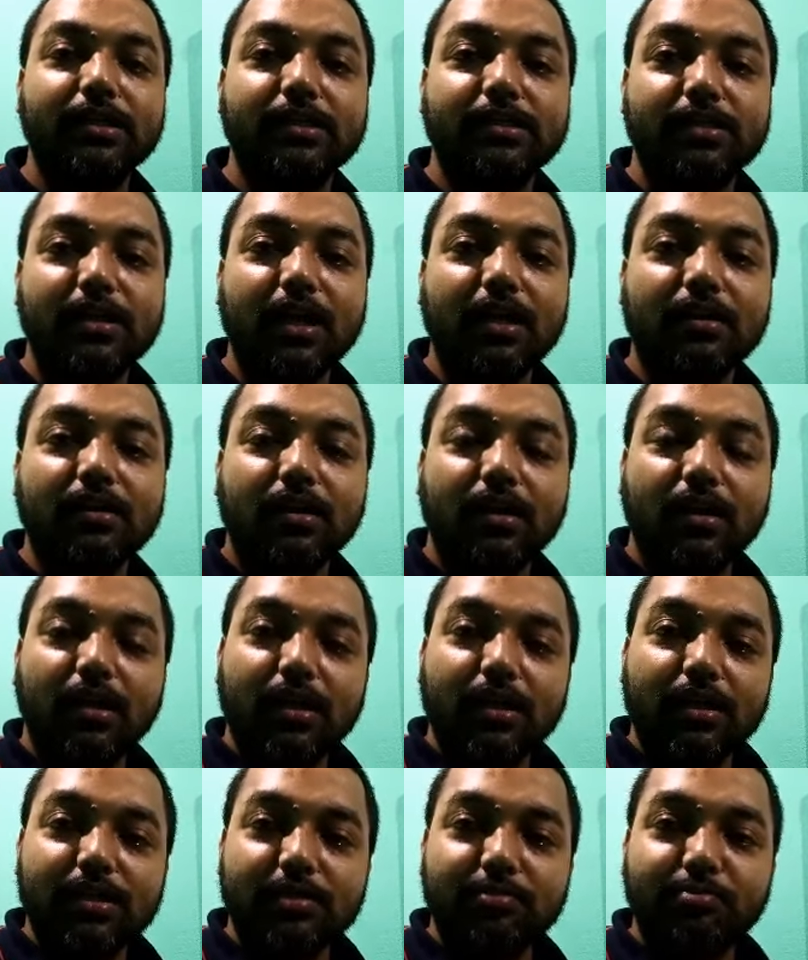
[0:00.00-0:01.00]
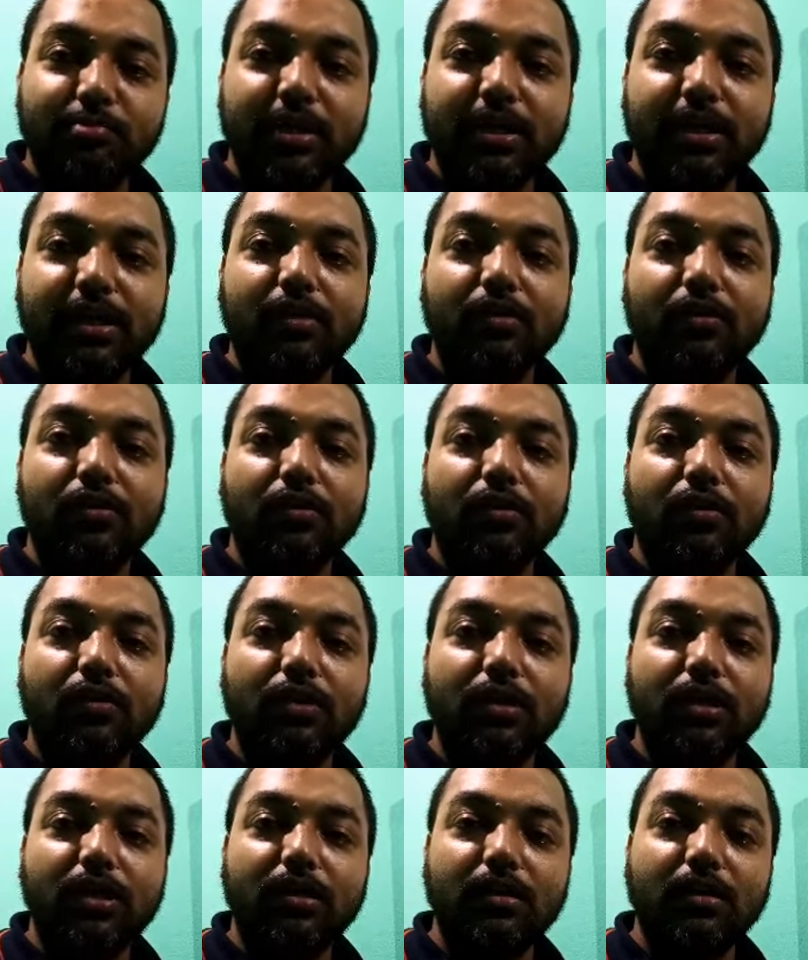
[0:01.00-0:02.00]
It start spreading on
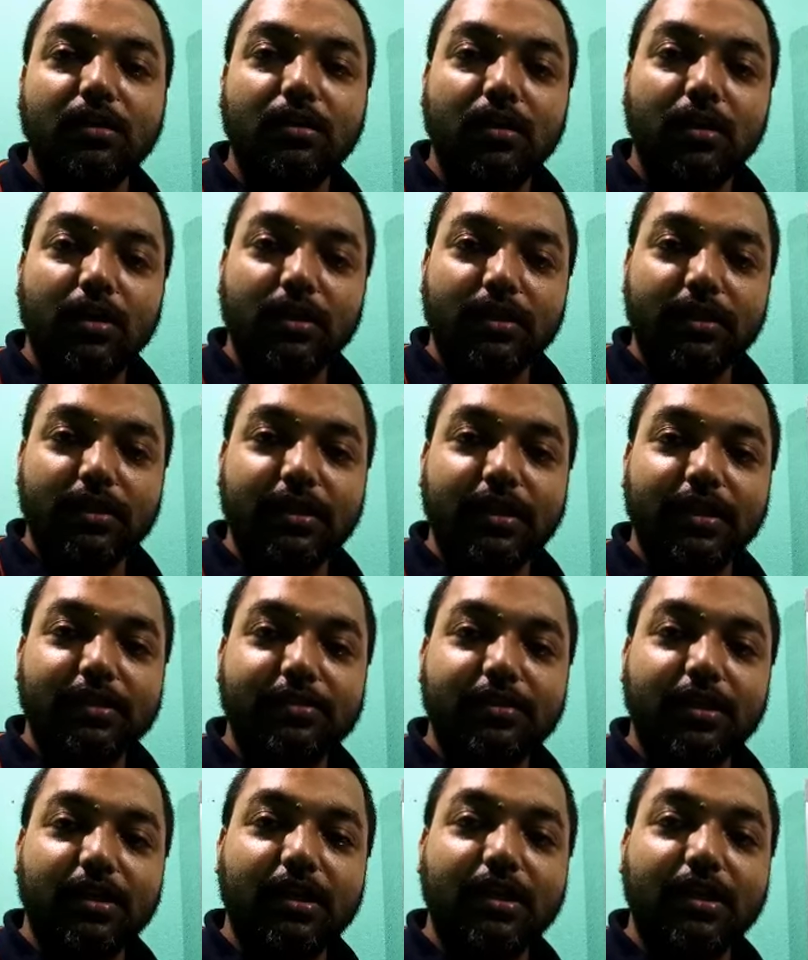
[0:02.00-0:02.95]
all the direction.